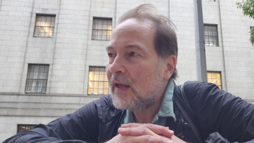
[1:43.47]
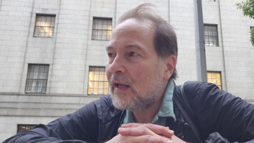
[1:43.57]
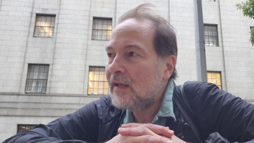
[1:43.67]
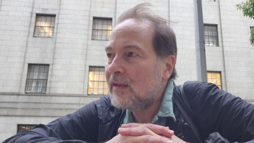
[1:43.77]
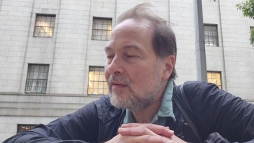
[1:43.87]

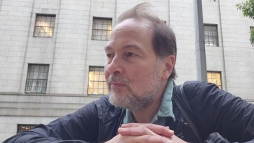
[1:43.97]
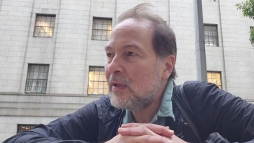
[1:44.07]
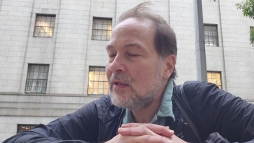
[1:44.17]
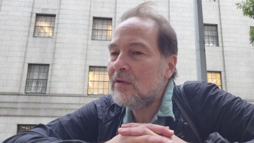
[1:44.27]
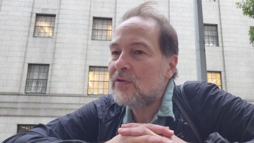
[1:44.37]
And he's
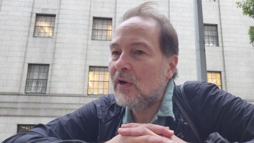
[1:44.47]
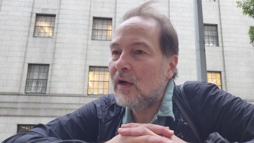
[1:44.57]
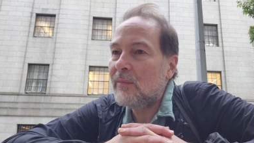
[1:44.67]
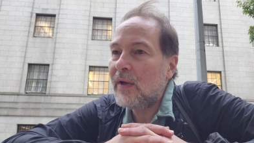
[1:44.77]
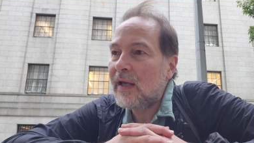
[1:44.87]
beating the
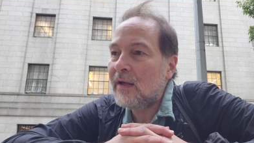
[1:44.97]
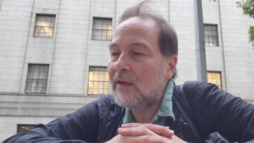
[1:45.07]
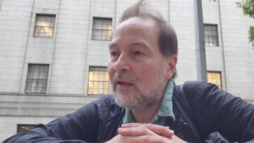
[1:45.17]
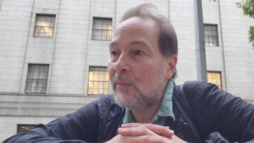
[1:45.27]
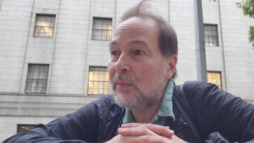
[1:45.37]
drum,
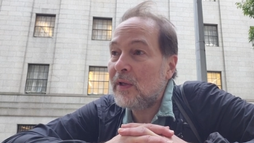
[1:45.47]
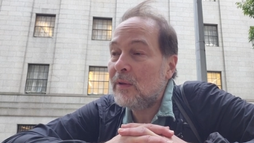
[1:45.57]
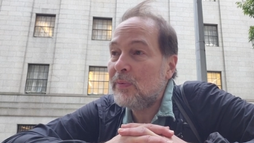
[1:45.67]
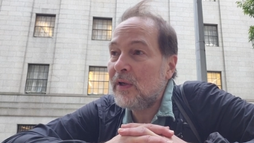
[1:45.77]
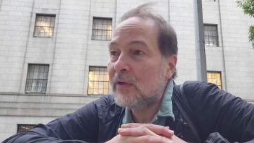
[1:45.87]
and it, it
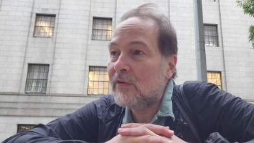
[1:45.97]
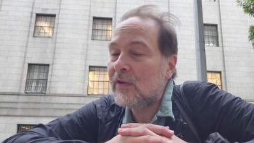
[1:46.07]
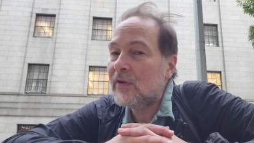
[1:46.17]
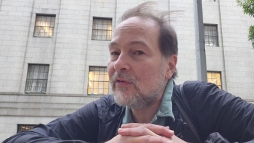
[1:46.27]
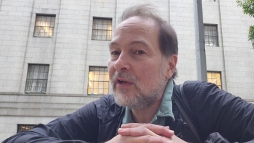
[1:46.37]
appears
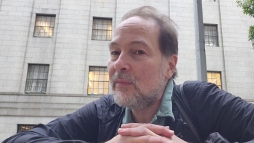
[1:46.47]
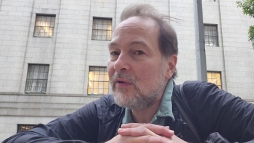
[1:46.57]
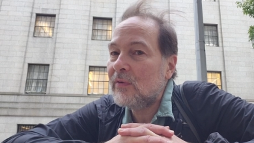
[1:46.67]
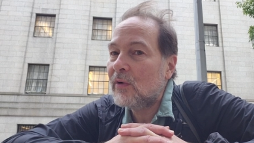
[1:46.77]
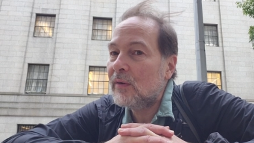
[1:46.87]
that there's going to be
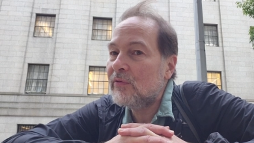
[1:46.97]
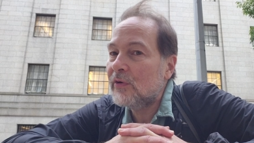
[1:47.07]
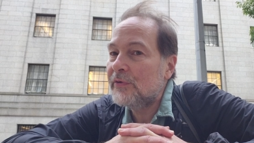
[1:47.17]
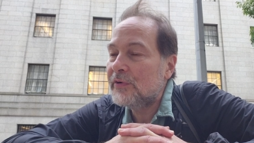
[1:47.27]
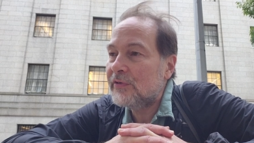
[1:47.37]
some armed
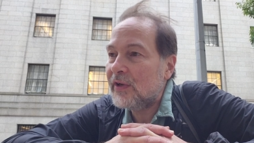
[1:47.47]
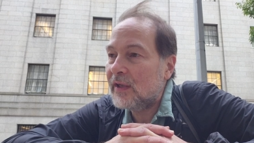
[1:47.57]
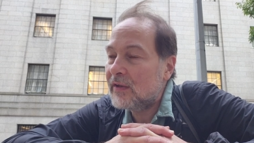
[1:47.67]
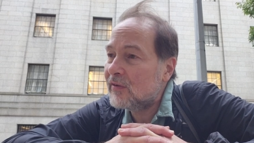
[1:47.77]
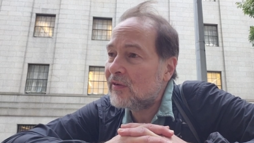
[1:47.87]
soldiers
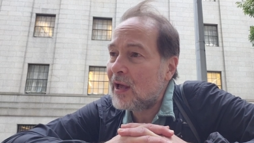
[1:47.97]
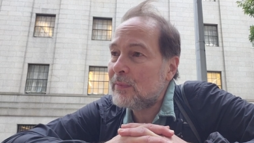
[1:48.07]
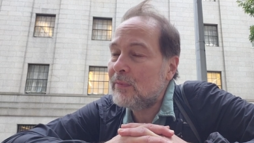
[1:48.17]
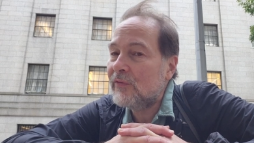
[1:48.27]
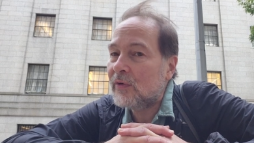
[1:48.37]
sent. This has
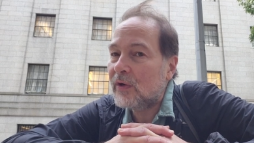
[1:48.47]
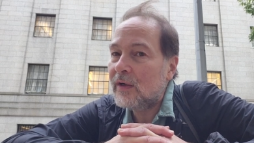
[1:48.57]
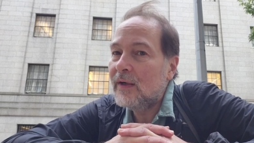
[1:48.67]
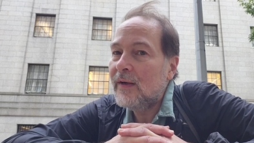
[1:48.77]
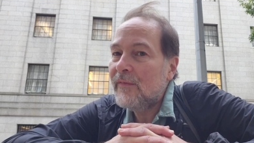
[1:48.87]
happened before.
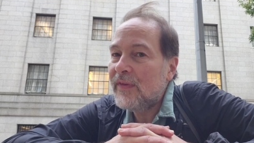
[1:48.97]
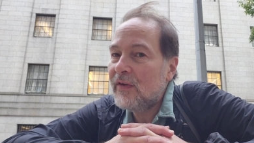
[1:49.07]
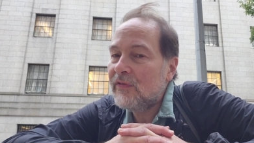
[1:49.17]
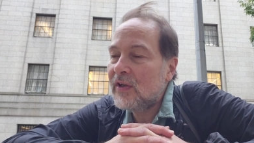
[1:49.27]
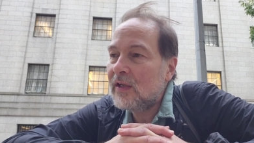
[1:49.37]

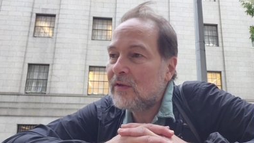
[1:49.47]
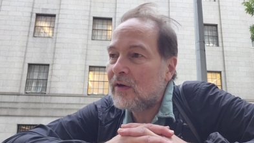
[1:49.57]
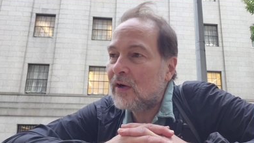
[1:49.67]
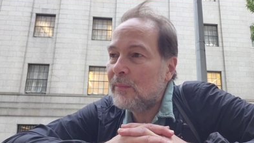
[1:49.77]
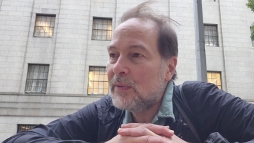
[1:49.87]
They've sent
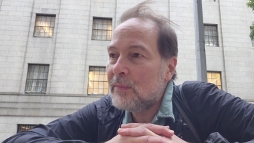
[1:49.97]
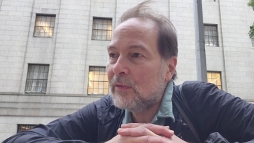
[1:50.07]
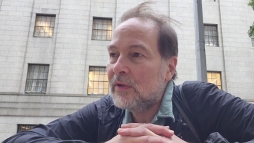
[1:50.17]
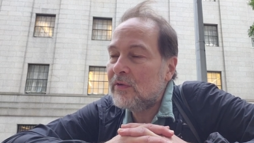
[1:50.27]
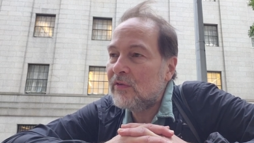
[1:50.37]
armed
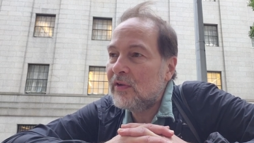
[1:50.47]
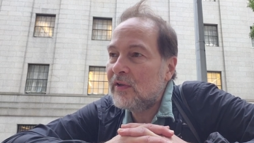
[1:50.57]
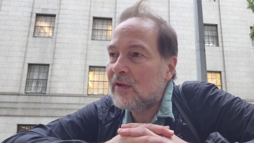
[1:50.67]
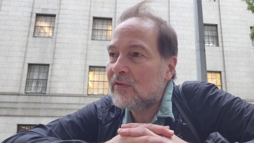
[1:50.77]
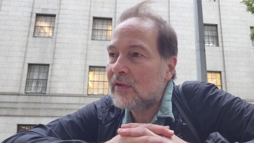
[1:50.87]
people into
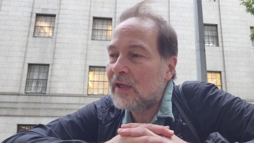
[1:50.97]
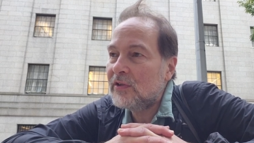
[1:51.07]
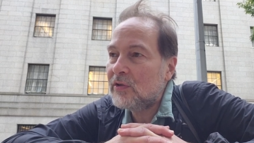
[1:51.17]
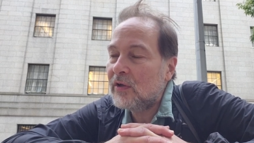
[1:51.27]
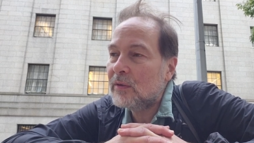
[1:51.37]
Cité Soleil,
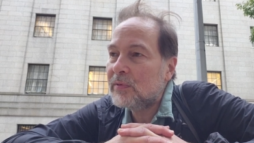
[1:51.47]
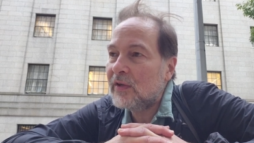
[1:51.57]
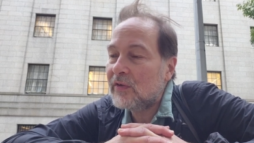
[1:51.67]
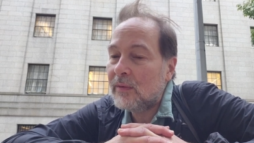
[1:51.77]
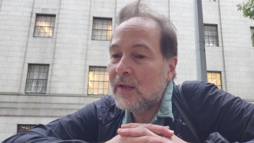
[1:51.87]
shooting the
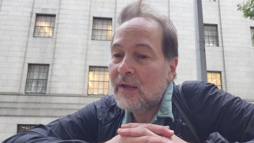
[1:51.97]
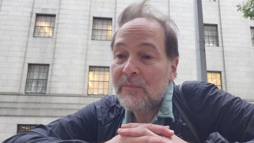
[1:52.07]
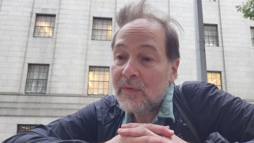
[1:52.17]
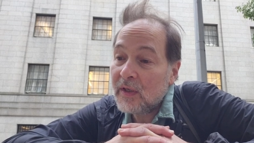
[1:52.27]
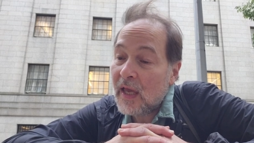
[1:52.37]
place up.
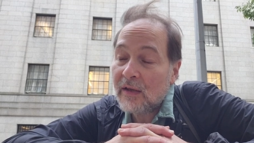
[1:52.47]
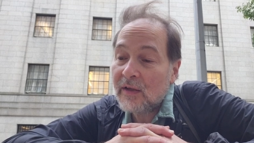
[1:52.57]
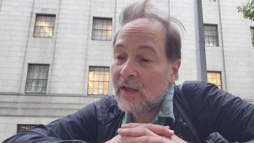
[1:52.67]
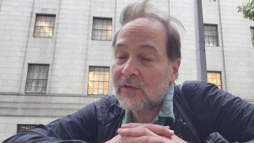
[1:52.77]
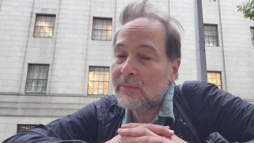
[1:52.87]
The gang,
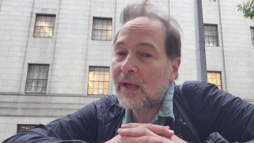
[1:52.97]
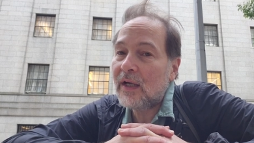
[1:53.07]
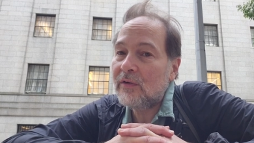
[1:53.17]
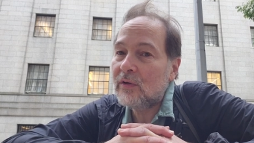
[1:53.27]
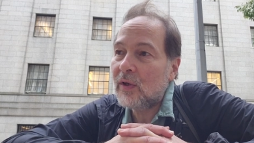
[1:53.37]
gangs are
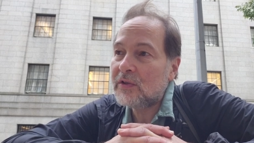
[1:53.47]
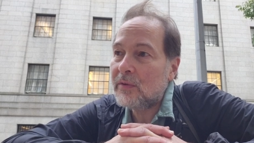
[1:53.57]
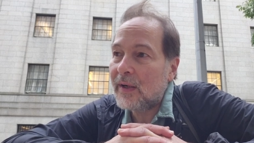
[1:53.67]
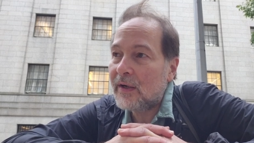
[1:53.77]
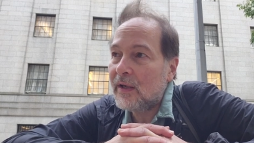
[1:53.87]
bad, no
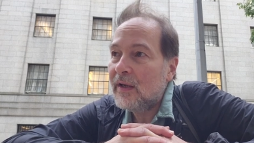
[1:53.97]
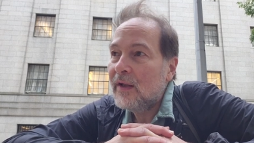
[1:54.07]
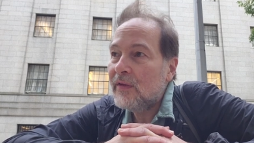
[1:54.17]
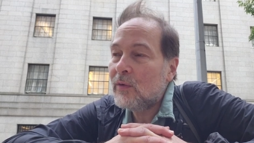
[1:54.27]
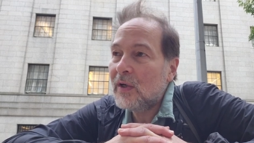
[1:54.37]
question about
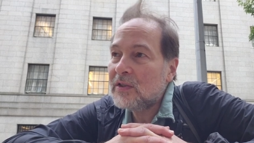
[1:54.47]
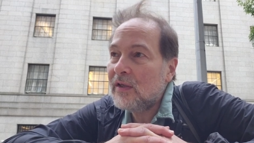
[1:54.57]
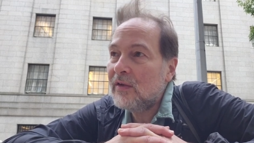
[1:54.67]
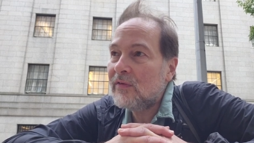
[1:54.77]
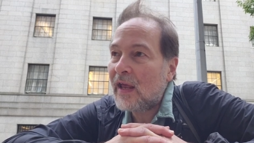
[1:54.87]
it. The question
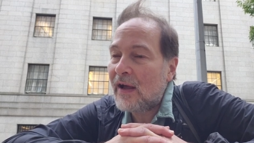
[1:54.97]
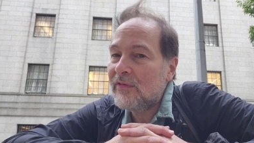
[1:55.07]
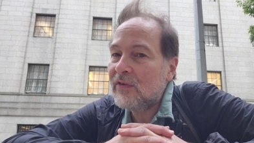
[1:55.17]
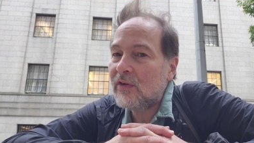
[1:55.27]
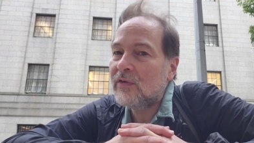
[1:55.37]
is have
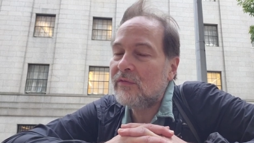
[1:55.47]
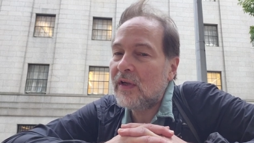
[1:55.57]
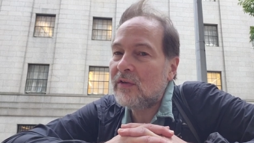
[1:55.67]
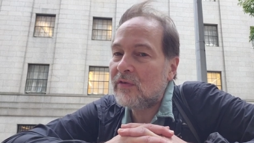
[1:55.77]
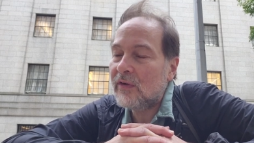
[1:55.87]
these
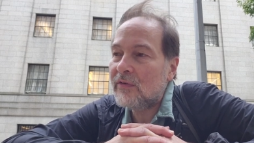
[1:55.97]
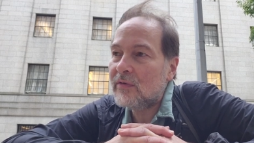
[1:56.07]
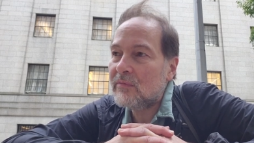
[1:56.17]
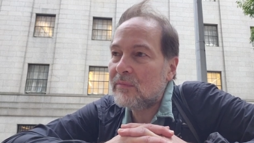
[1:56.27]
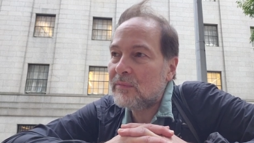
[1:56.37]

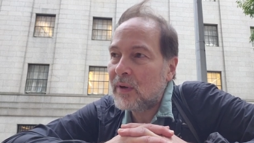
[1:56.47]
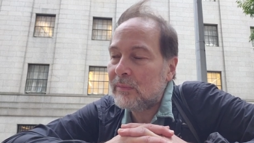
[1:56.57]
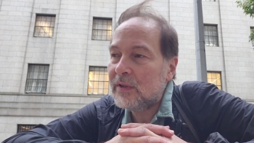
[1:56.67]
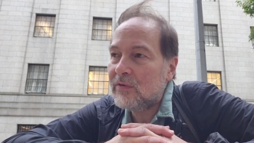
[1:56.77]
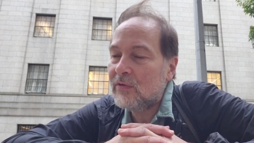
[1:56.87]
interventions,
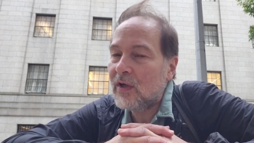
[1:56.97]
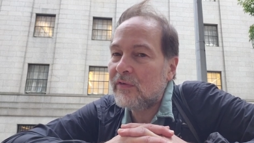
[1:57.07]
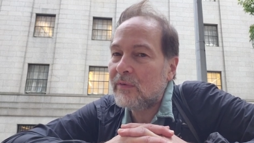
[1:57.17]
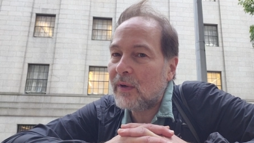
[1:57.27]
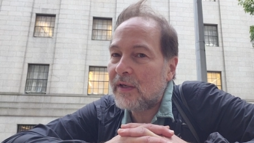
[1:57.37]
probably two
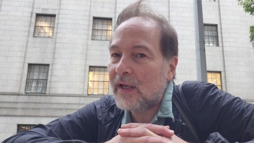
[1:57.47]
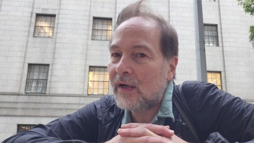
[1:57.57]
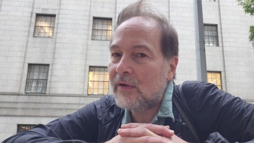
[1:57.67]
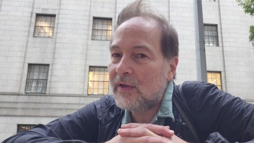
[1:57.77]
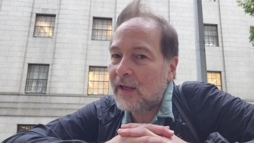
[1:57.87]
dozen by
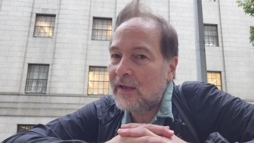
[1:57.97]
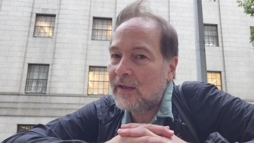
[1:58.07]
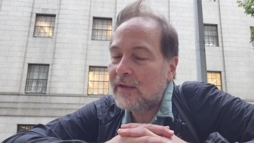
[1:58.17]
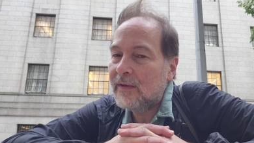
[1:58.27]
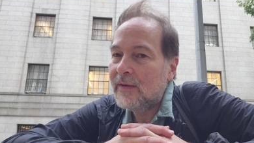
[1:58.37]
now in
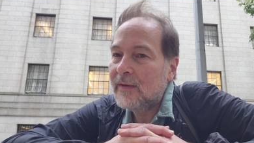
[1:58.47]
Haiti,